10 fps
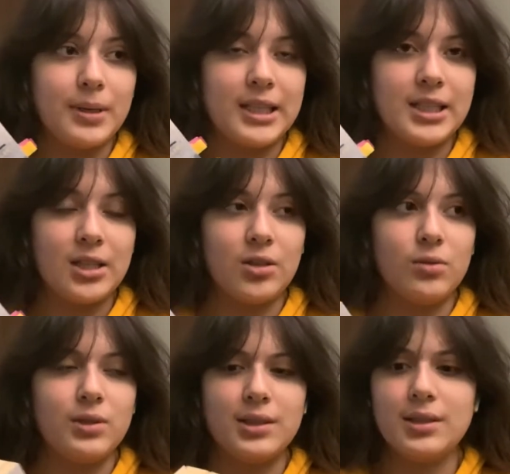by Dean
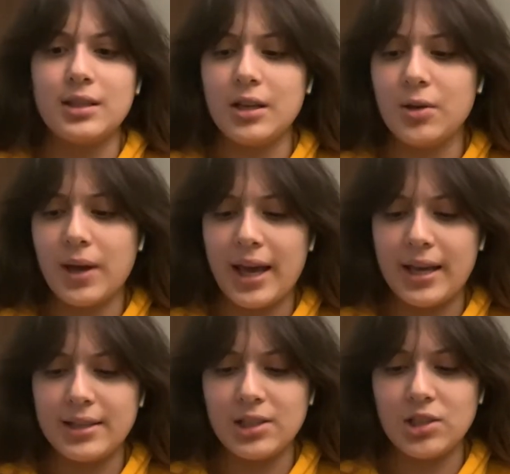Koontz. This is the UK
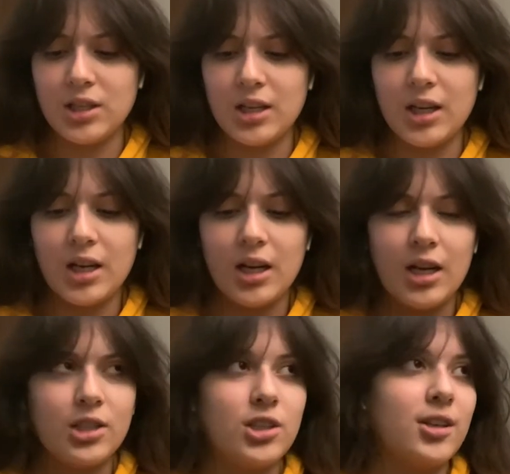edition,
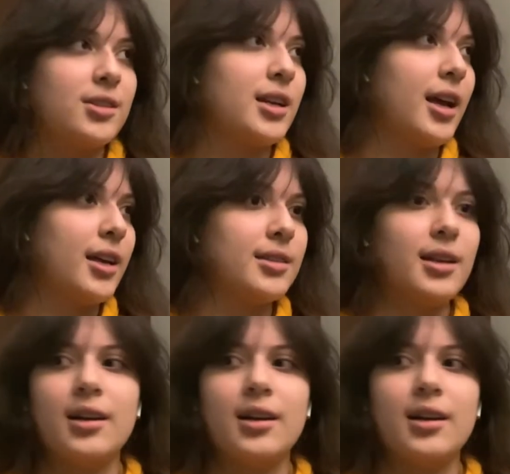just as